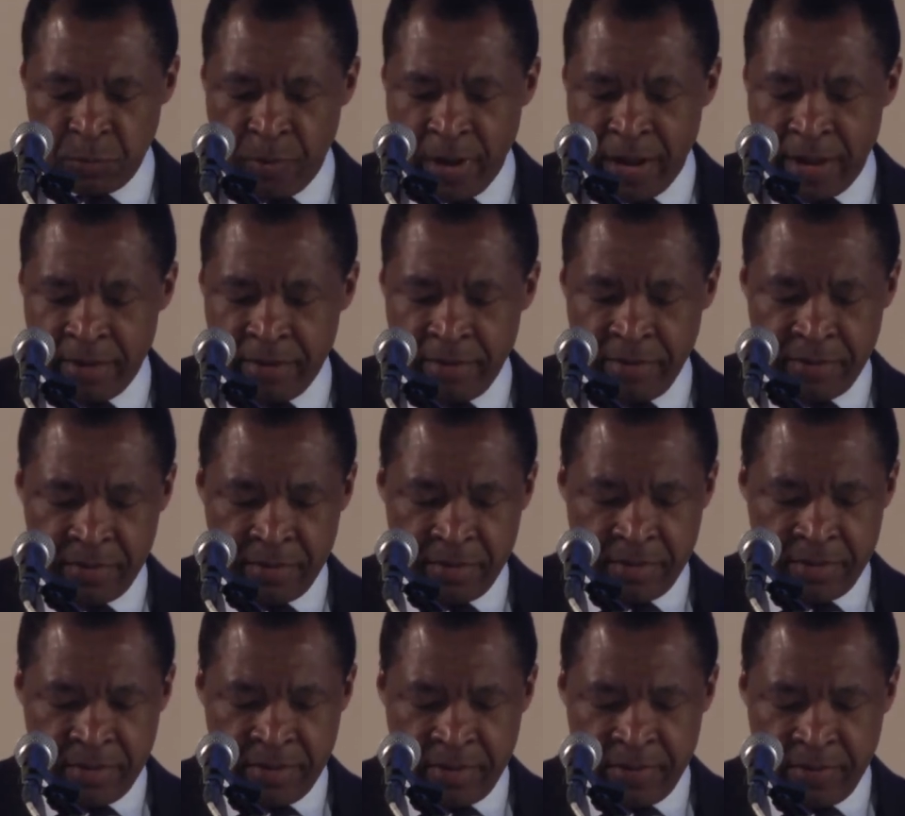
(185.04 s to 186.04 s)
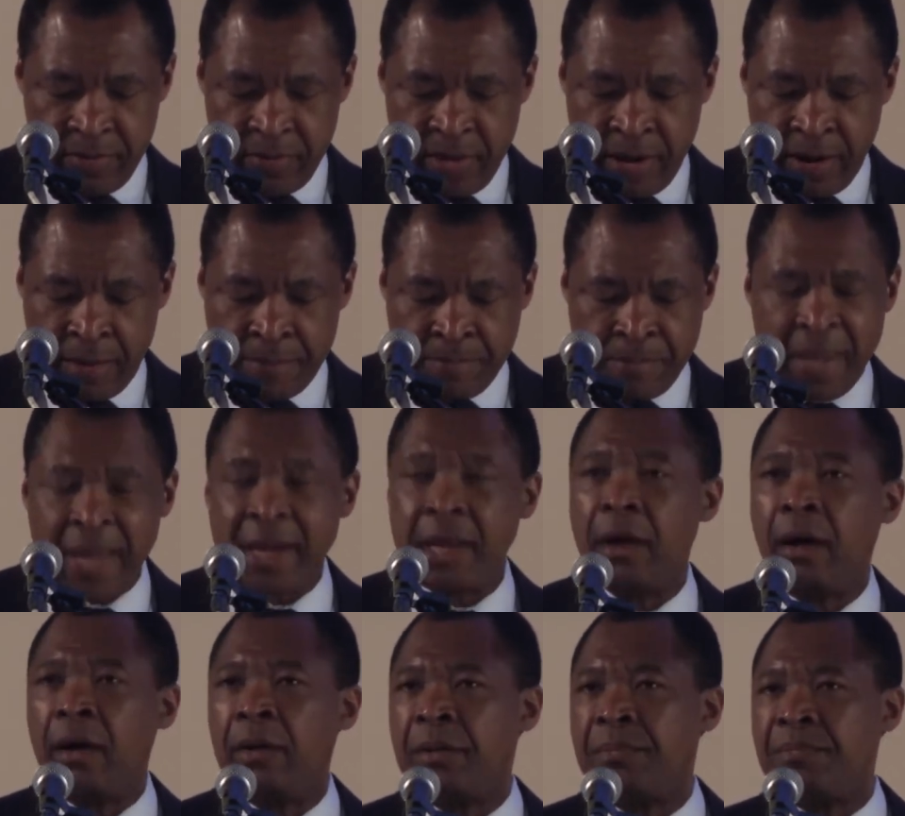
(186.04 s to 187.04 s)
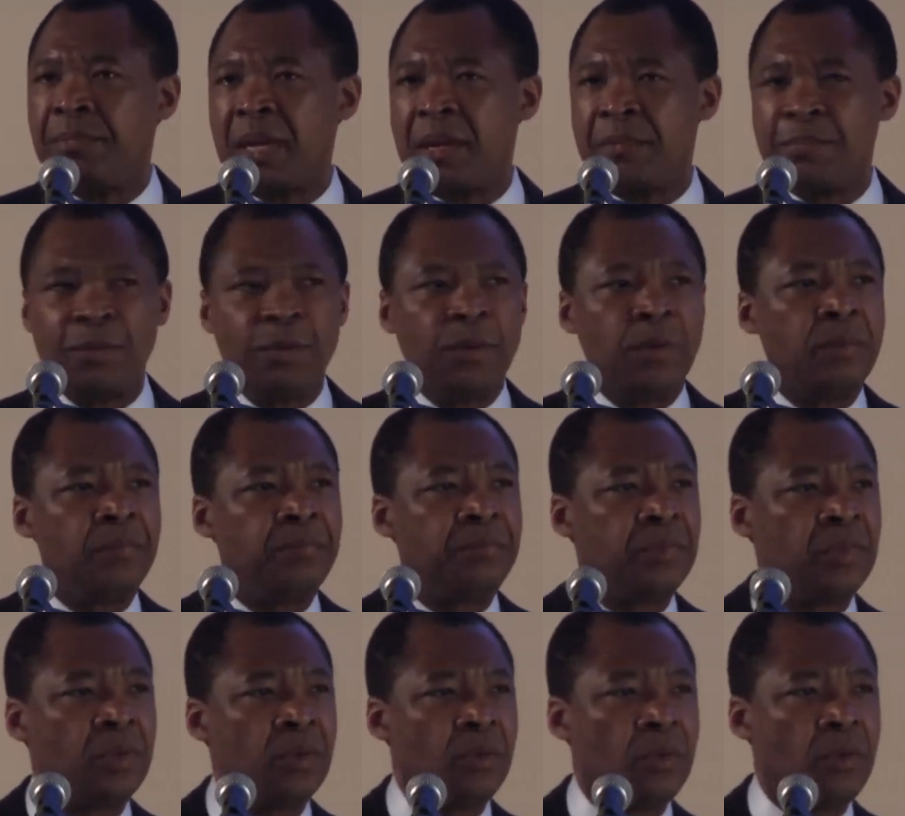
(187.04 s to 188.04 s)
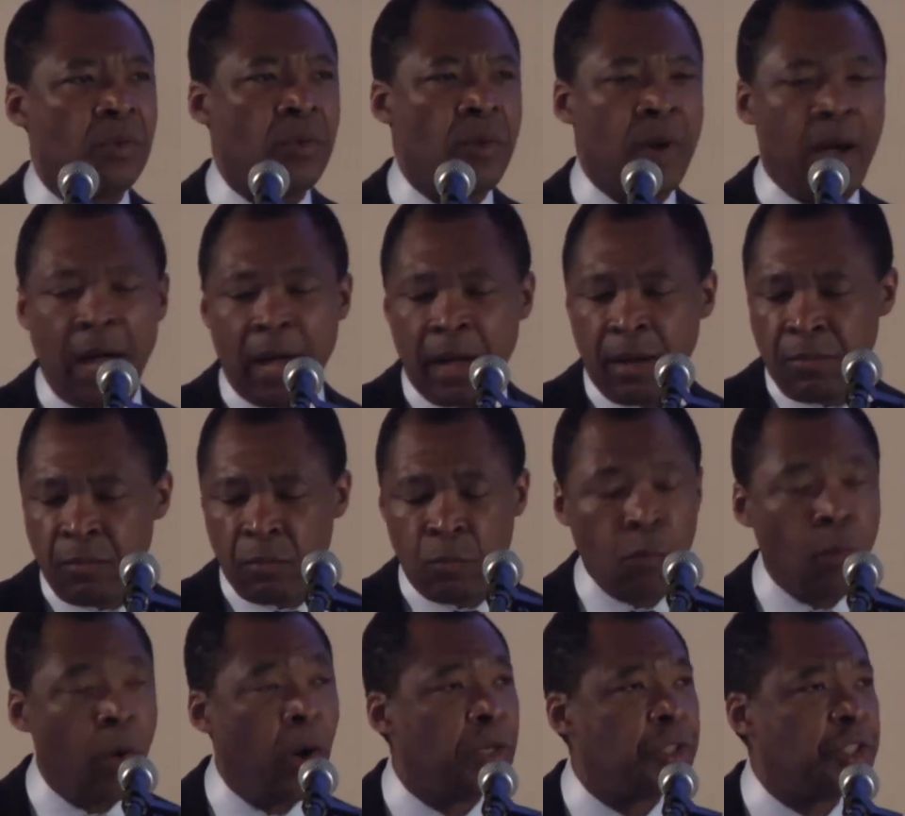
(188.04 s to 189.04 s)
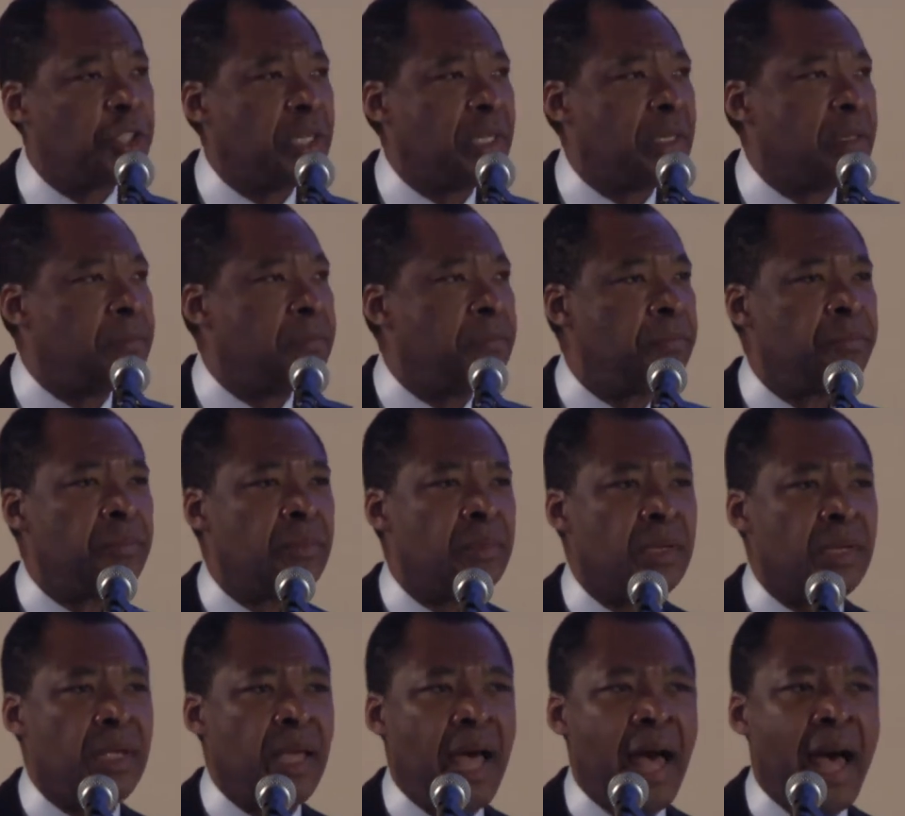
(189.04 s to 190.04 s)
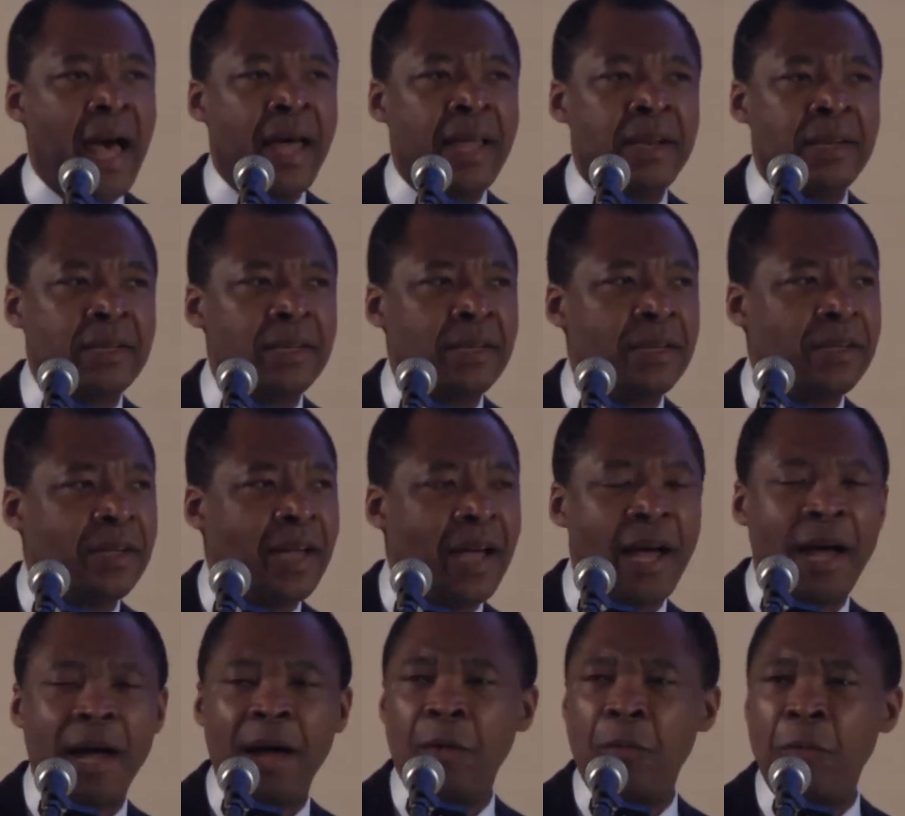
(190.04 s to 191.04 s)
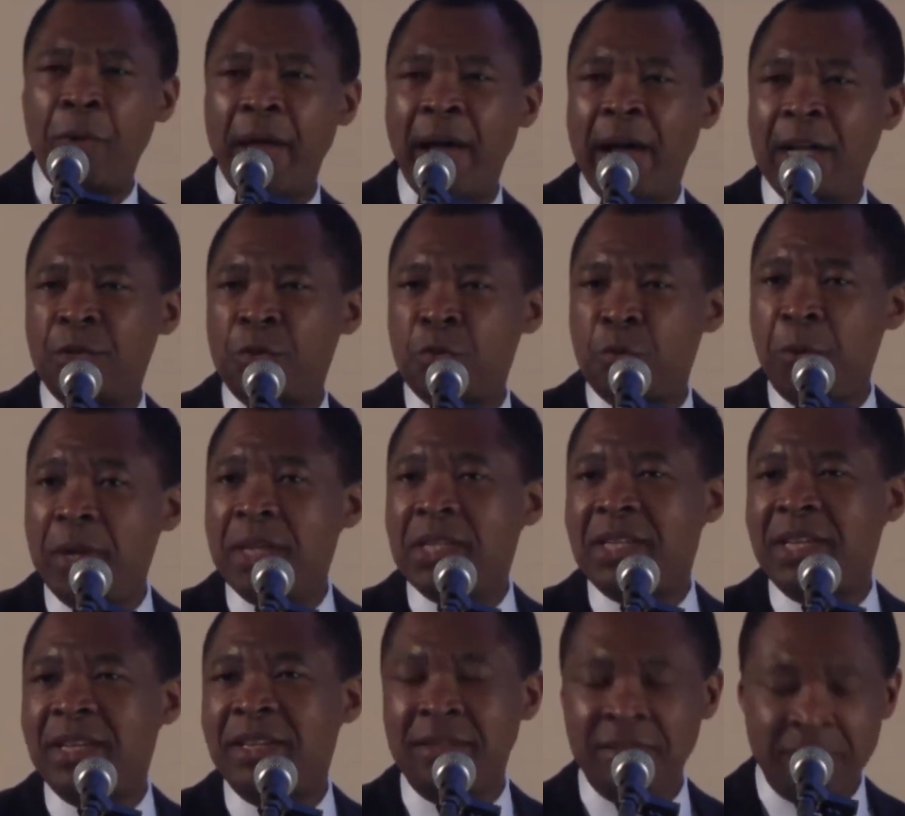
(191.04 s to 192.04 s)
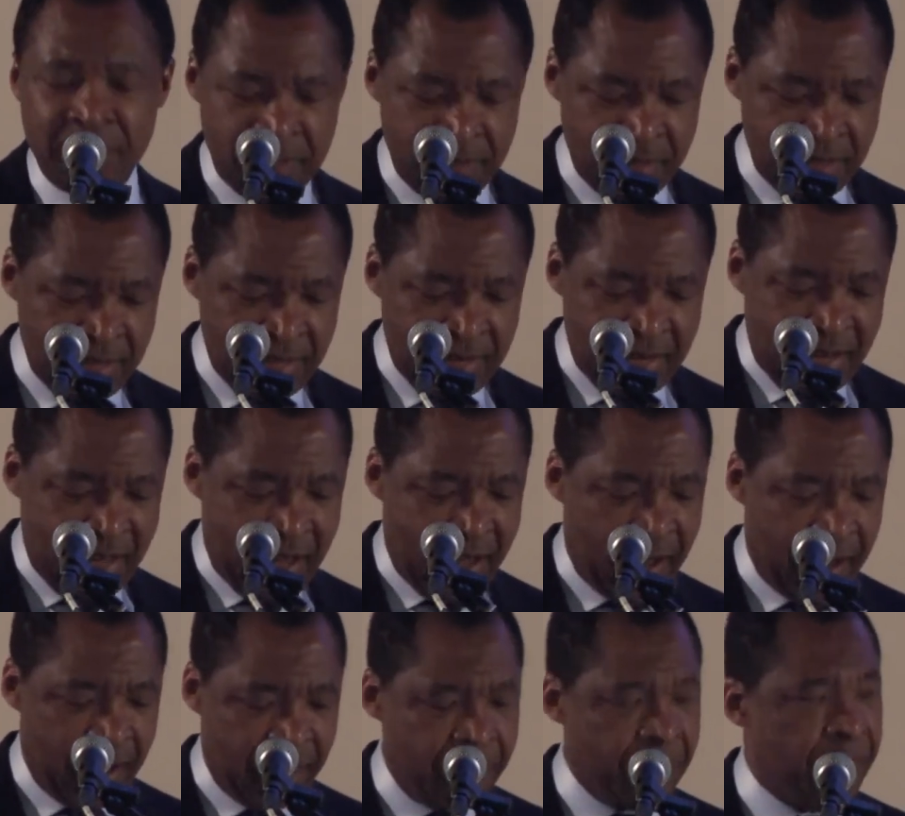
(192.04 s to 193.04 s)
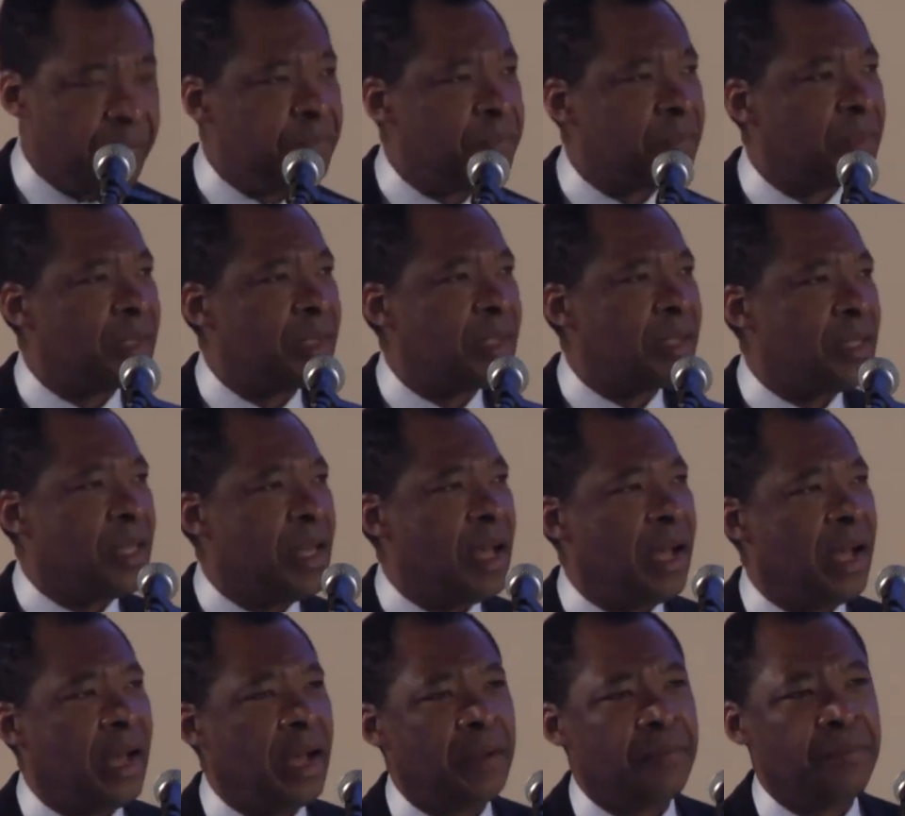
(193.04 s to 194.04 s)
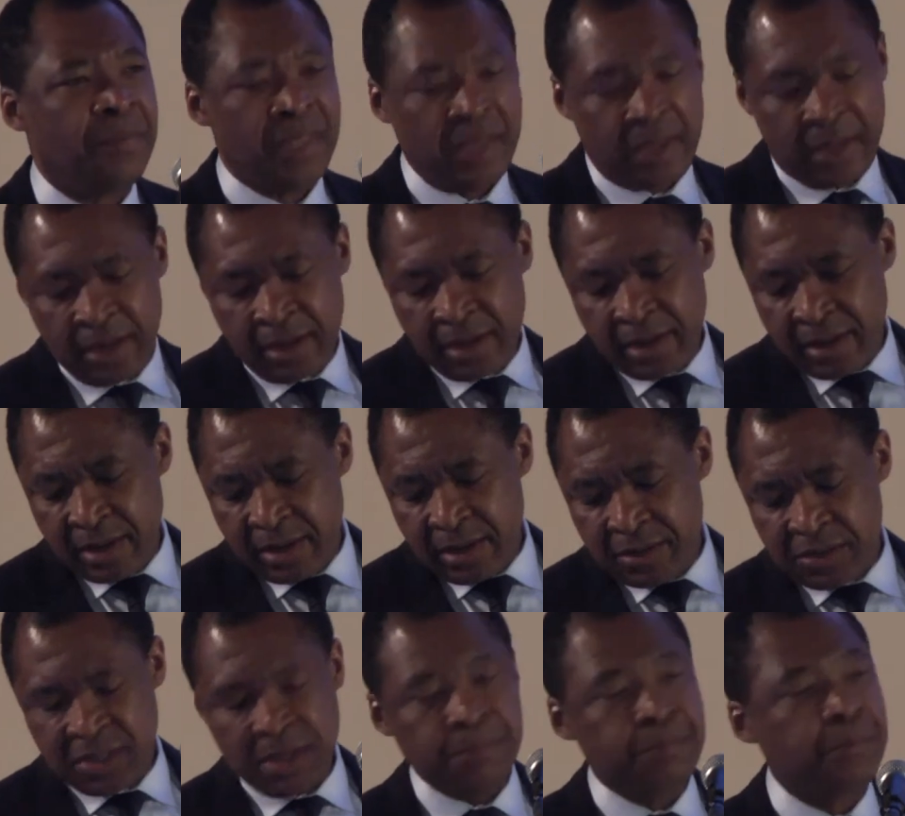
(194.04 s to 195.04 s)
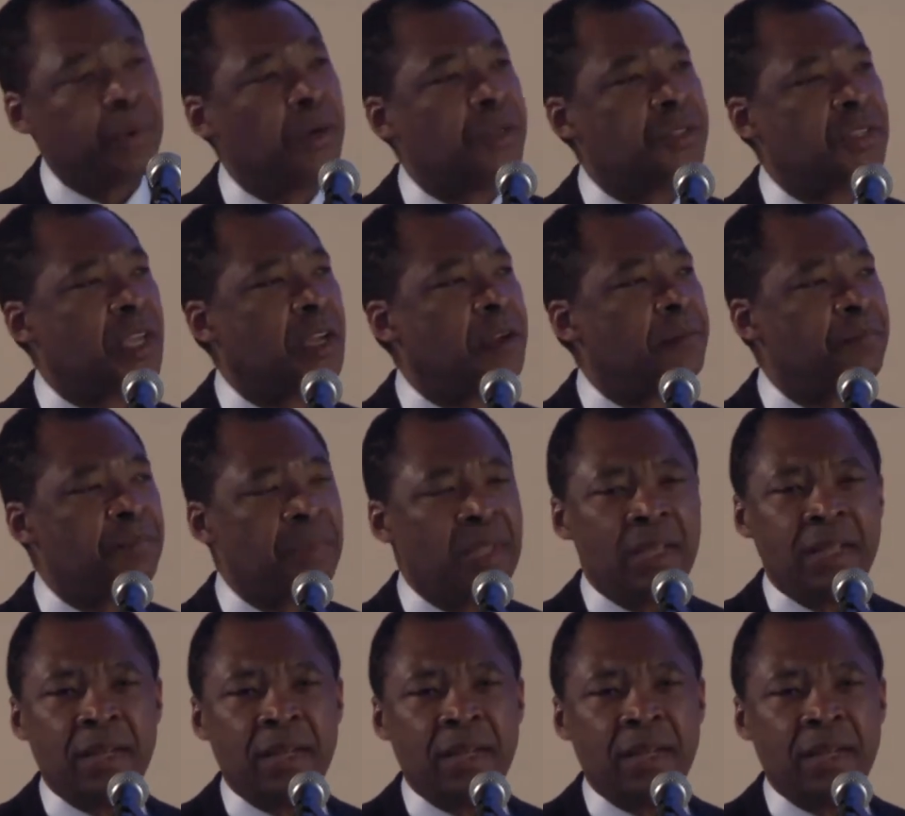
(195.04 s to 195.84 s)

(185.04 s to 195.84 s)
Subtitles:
where there are many other people who are watching, and we are tweeting the symposium.